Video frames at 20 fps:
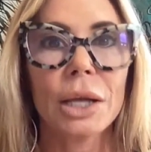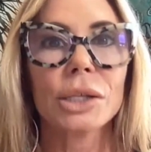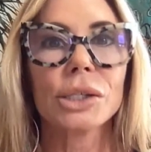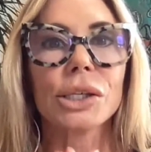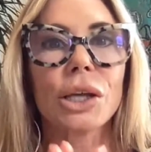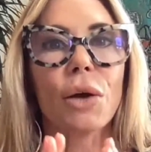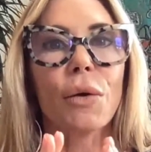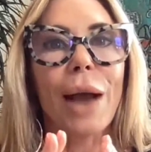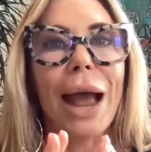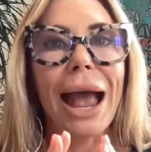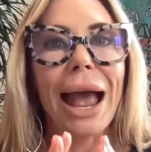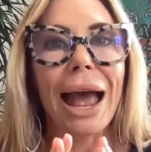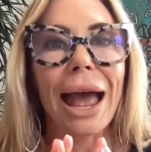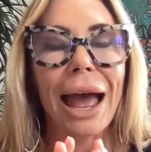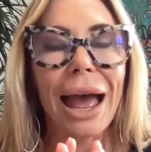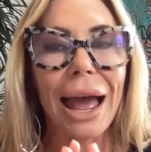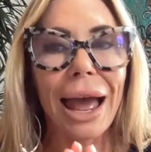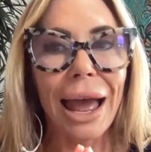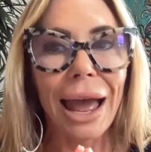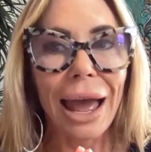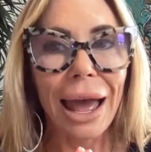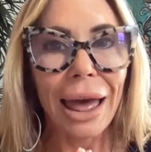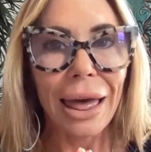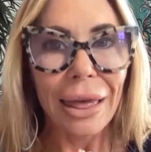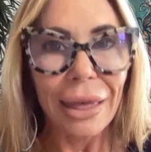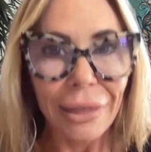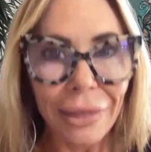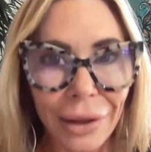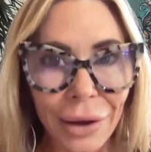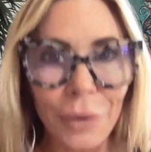So
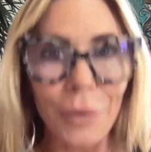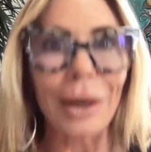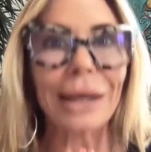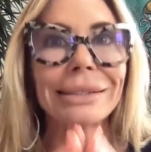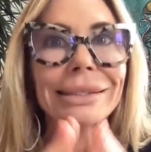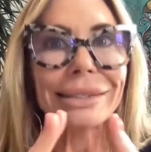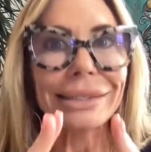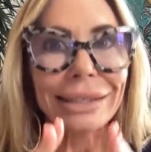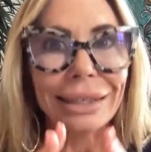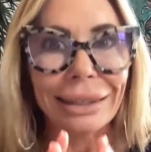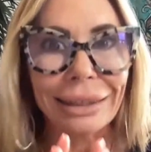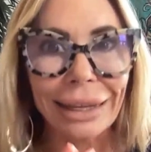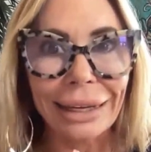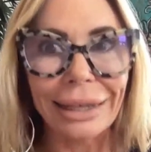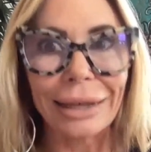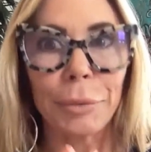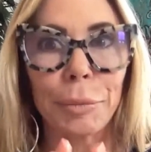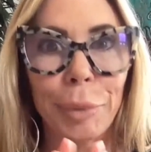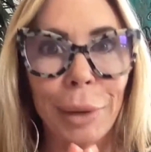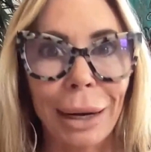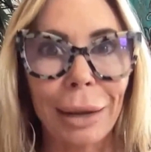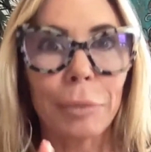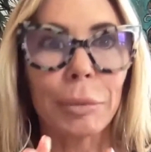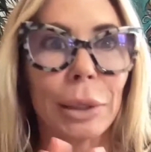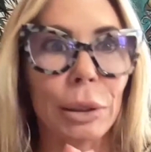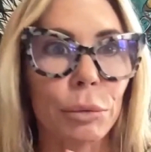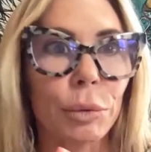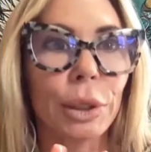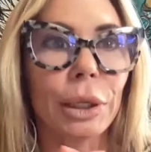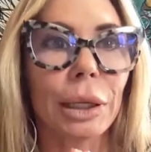the question that you
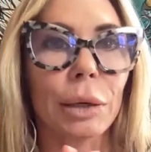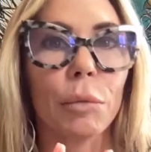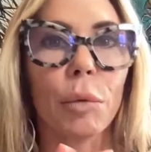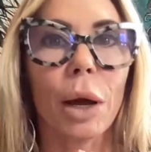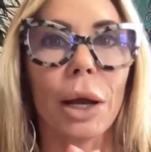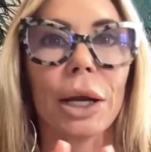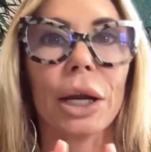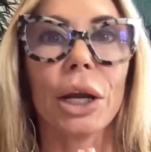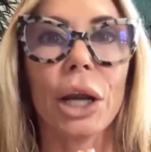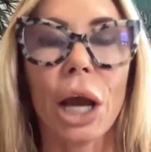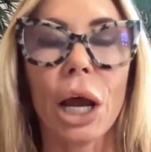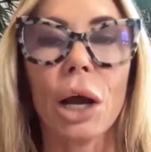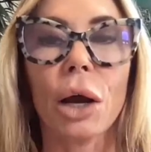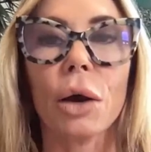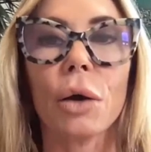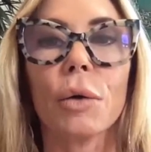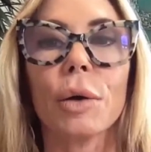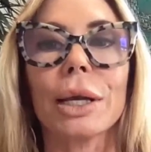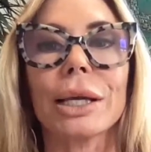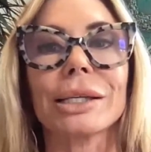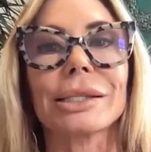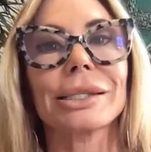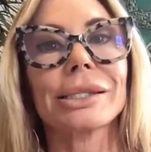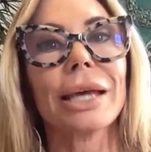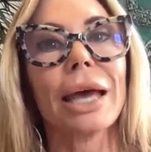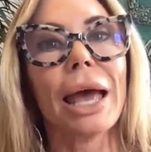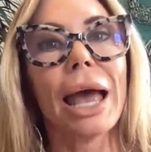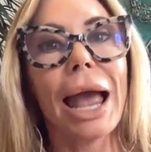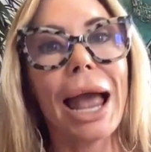probably really want to know is,